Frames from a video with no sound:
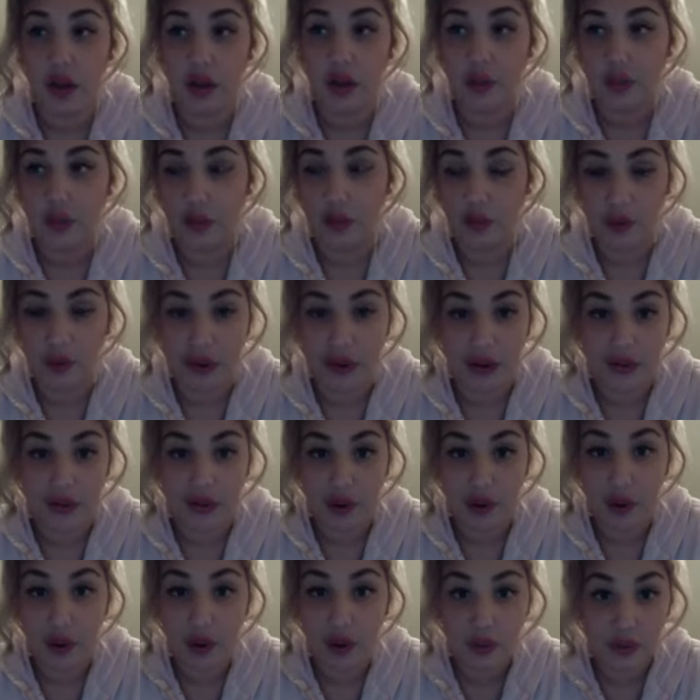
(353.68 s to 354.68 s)
or
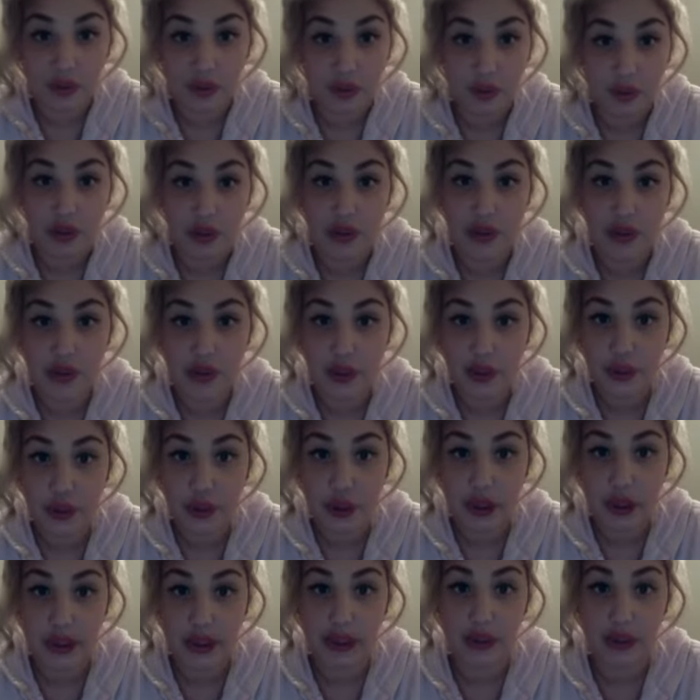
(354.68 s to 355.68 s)
whatever, Whole Foods
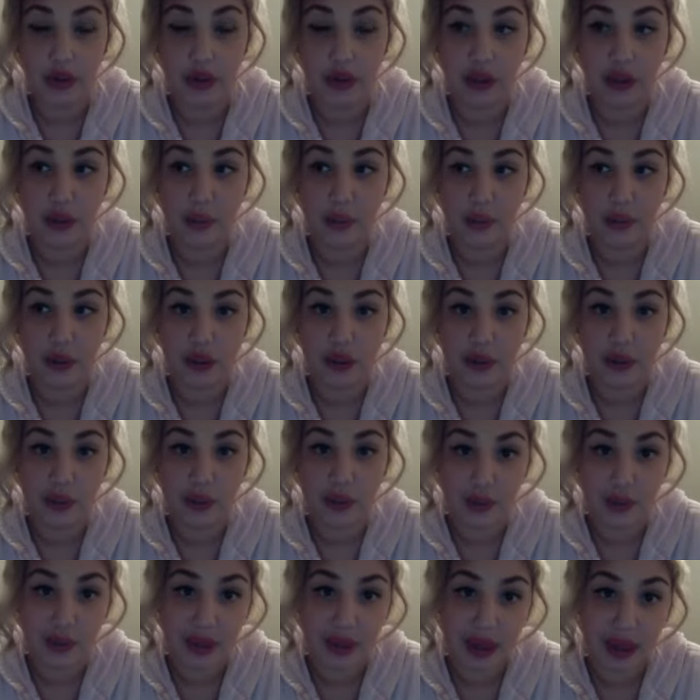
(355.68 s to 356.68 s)
store. Like, I look up those
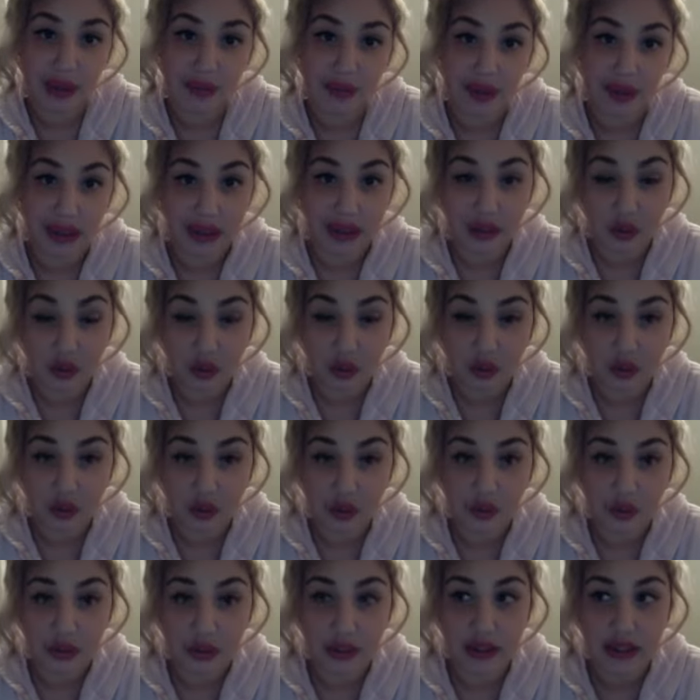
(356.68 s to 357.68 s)
people that have, like, Whole
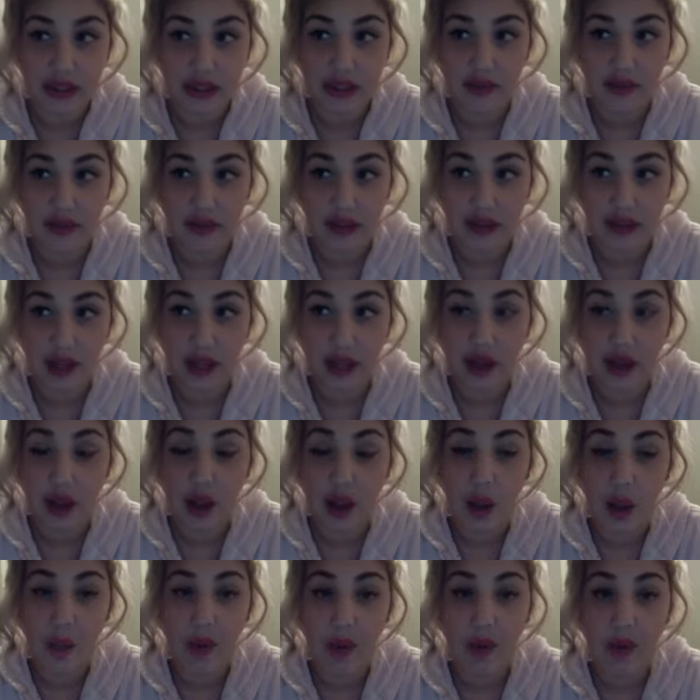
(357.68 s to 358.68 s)
Foods, stuff like that.
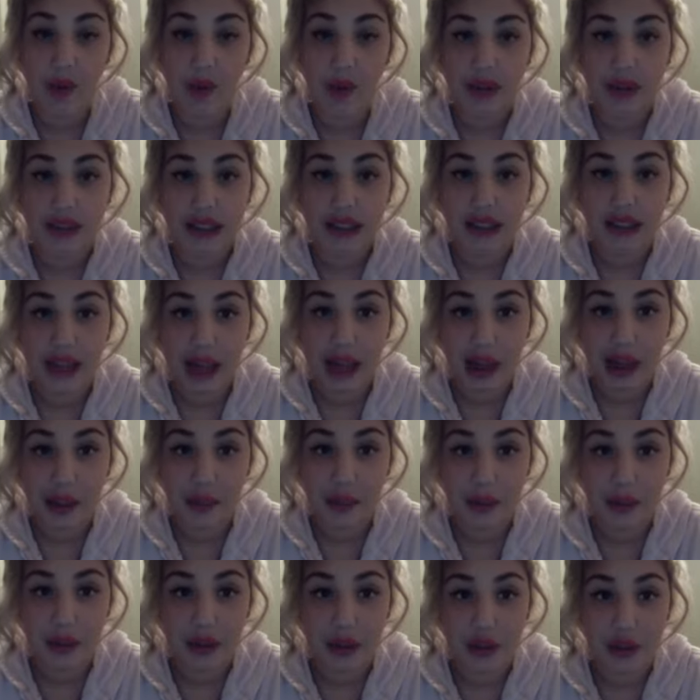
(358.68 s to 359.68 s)
But mostly the
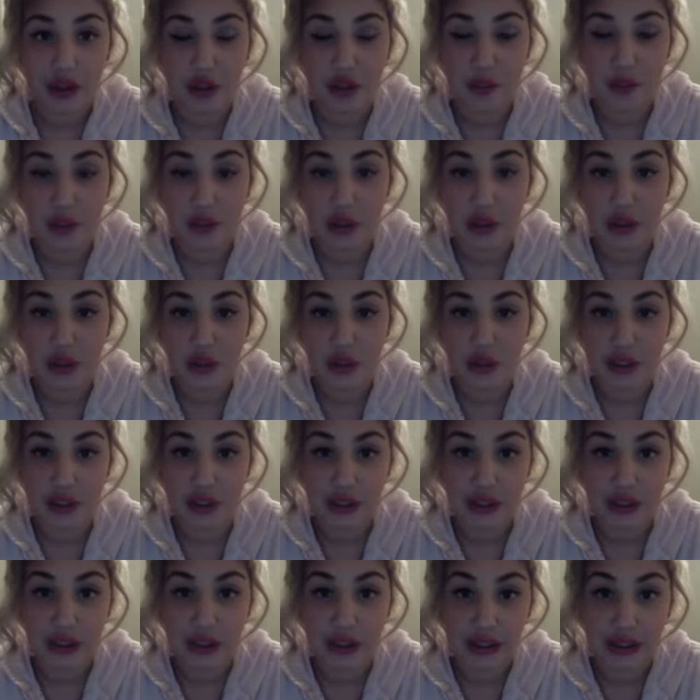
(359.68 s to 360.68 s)
app should be used
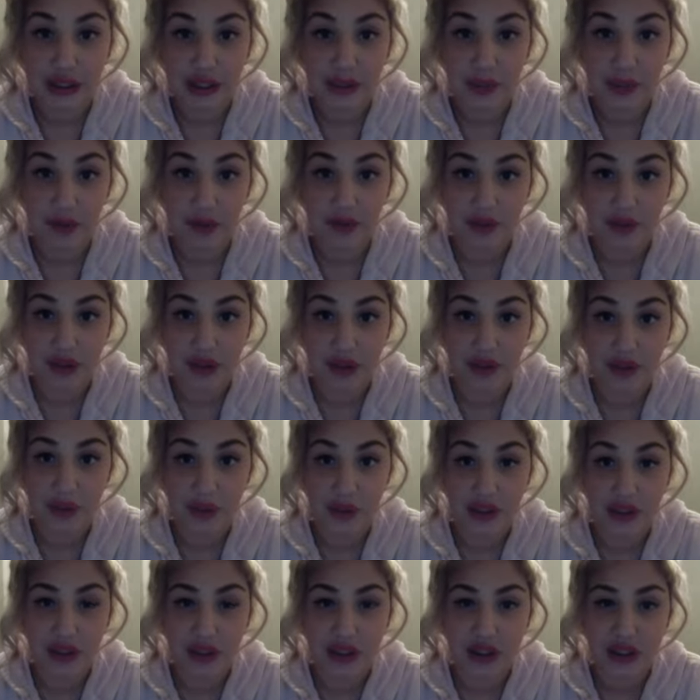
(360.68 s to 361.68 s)
to clean up your face.
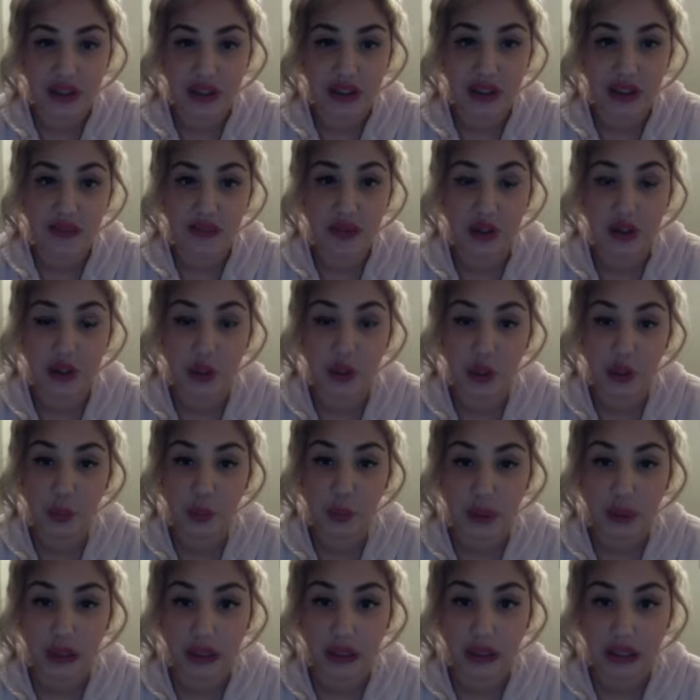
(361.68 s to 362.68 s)
Just leave it
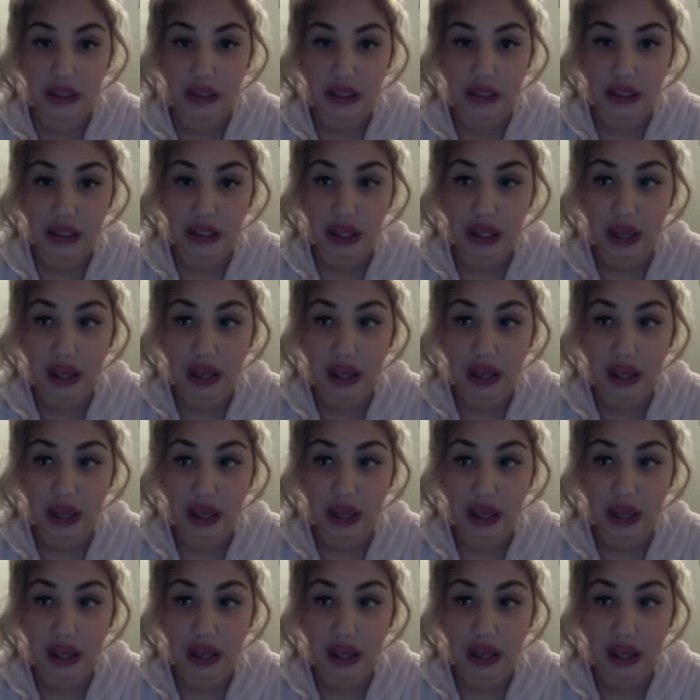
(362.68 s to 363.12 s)
super clean